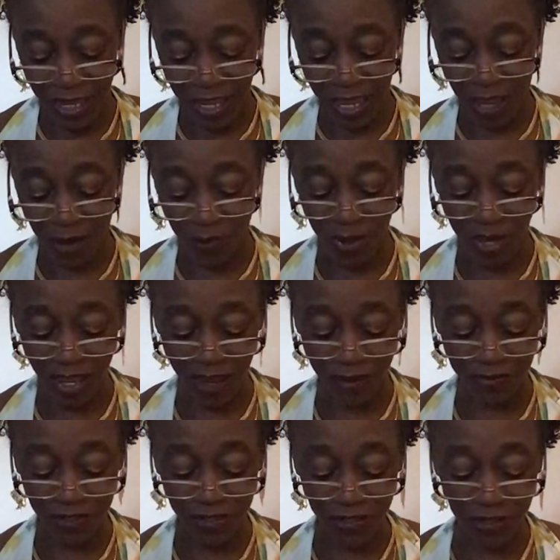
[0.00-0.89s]
And we
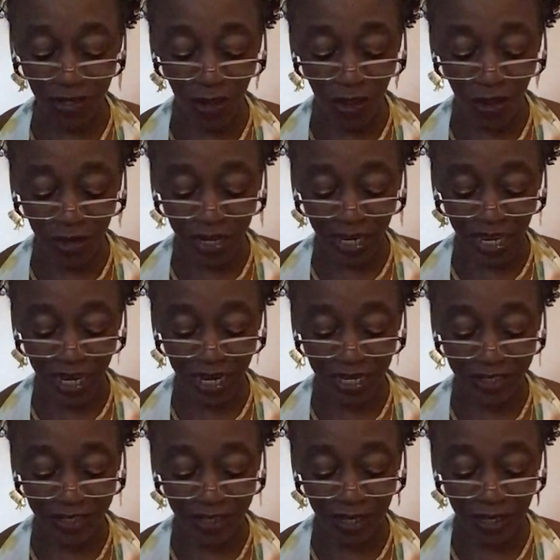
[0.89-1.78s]
have
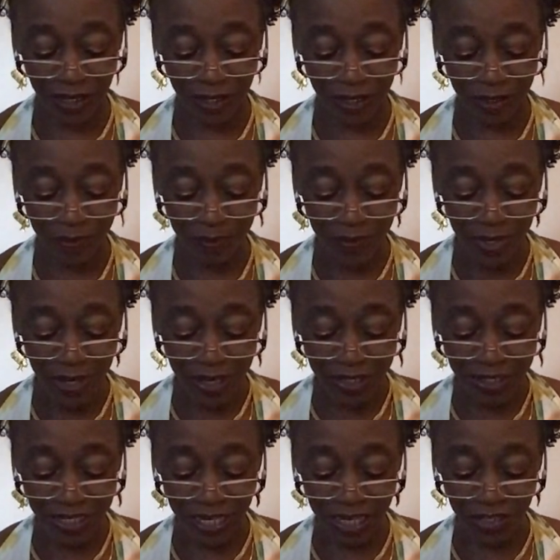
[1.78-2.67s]
Stargazer.
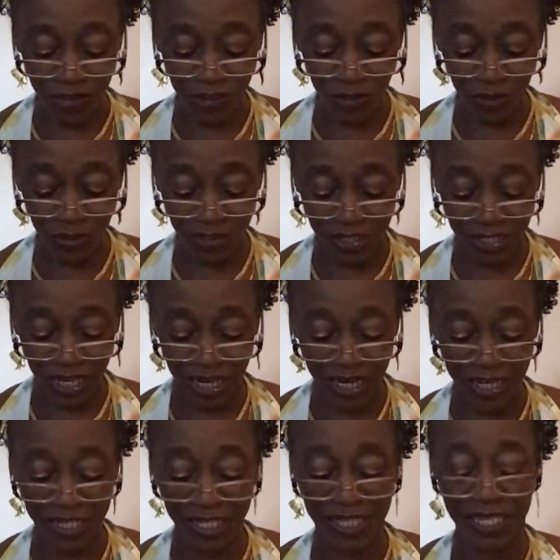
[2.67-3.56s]
Set your
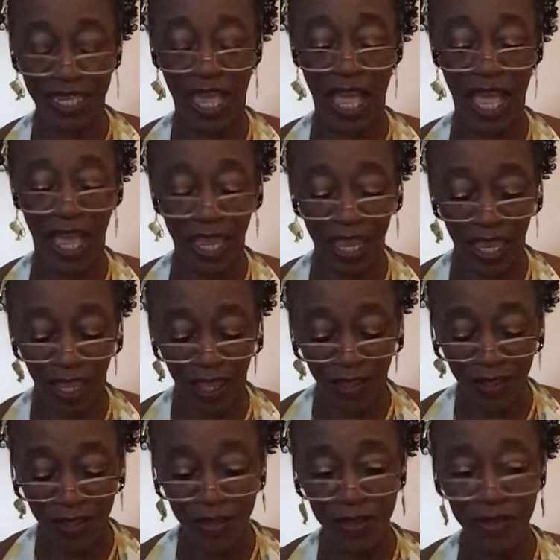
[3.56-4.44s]
sights higher.